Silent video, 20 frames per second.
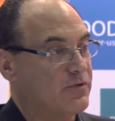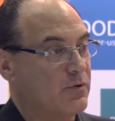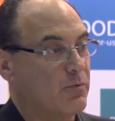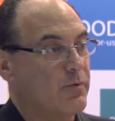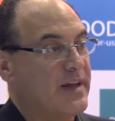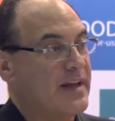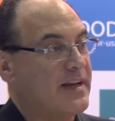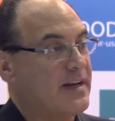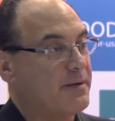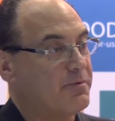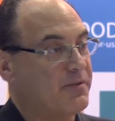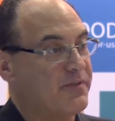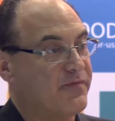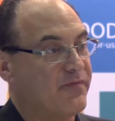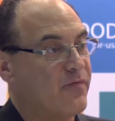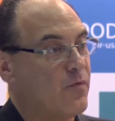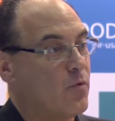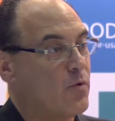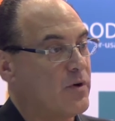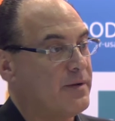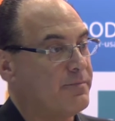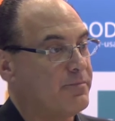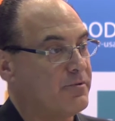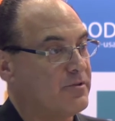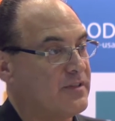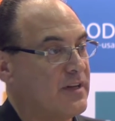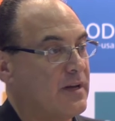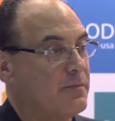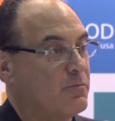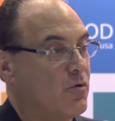So we end up with
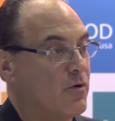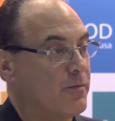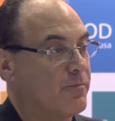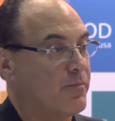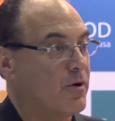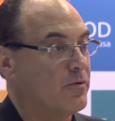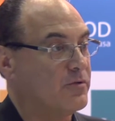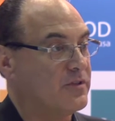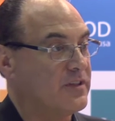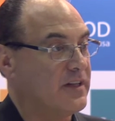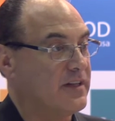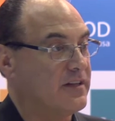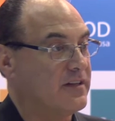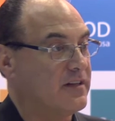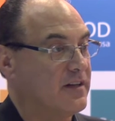40% more protein.